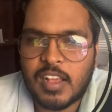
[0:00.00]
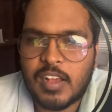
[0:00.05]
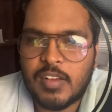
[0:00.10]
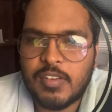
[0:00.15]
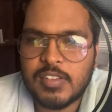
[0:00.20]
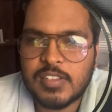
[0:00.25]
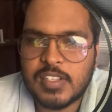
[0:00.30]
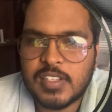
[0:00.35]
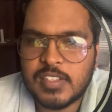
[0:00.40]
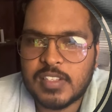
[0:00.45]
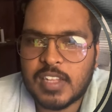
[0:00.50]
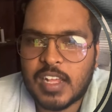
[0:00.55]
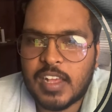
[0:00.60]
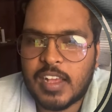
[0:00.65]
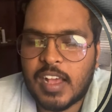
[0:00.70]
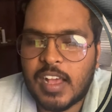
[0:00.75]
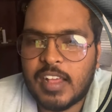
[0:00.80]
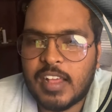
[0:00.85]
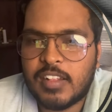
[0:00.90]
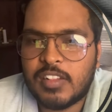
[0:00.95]
I
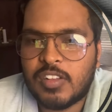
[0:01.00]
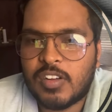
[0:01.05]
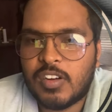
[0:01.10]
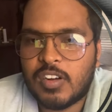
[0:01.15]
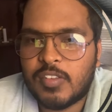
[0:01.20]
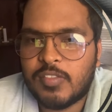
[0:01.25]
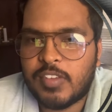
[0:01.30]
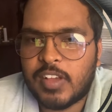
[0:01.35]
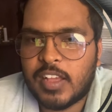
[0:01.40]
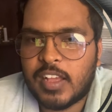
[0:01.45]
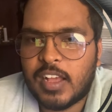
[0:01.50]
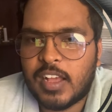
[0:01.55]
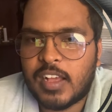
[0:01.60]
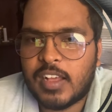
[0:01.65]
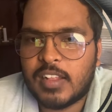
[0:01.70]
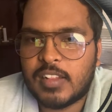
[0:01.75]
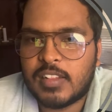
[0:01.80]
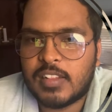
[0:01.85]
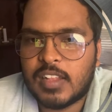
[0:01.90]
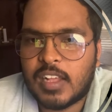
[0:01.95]
thought
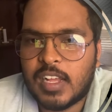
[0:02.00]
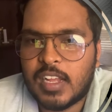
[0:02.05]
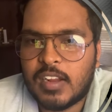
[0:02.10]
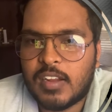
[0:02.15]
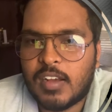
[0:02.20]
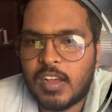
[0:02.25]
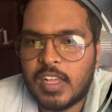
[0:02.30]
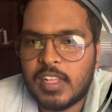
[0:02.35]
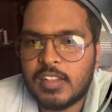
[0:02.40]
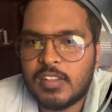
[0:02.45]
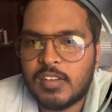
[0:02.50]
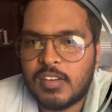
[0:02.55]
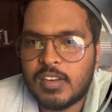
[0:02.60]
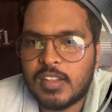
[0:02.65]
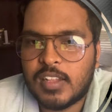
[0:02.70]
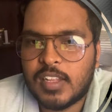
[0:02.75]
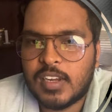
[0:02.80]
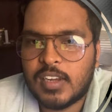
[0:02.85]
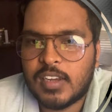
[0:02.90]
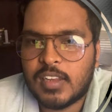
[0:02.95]

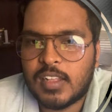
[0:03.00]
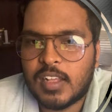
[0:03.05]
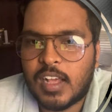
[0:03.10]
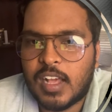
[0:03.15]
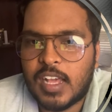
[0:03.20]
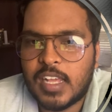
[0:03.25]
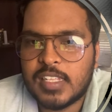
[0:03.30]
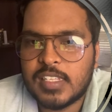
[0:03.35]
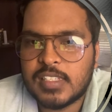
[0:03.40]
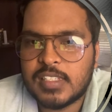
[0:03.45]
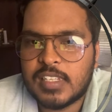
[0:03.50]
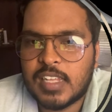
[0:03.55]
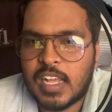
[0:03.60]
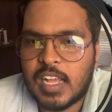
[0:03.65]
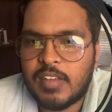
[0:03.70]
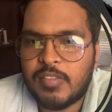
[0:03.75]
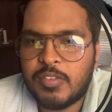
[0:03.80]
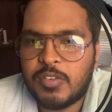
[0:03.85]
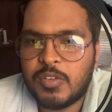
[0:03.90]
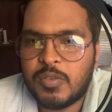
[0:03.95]
that I just
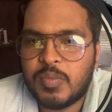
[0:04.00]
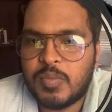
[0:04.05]
have to